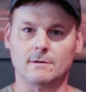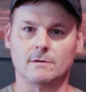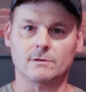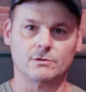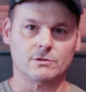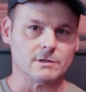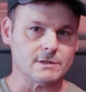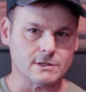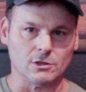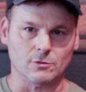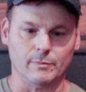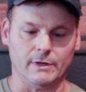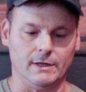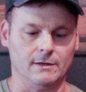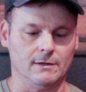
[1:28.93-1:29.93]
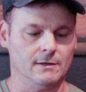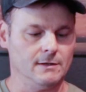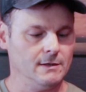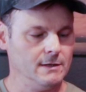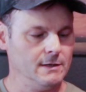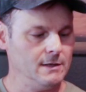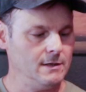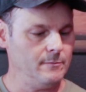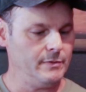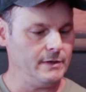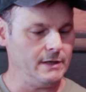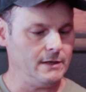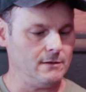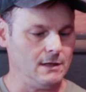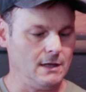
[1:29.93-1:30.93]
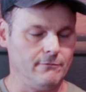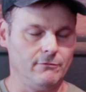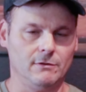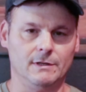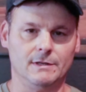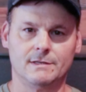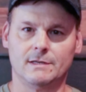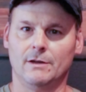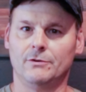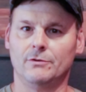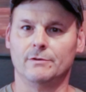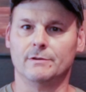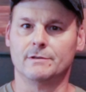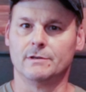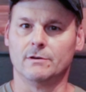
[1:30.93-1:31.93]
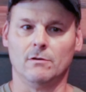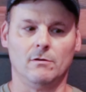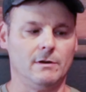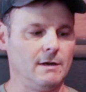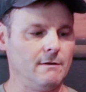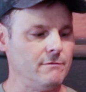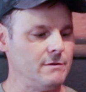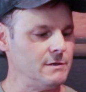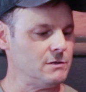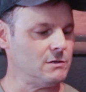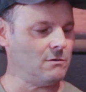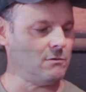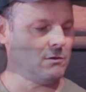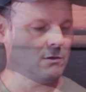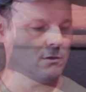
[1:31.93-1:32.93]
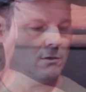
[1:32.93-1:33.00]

It should still be level and centered and zeroed and everything. So,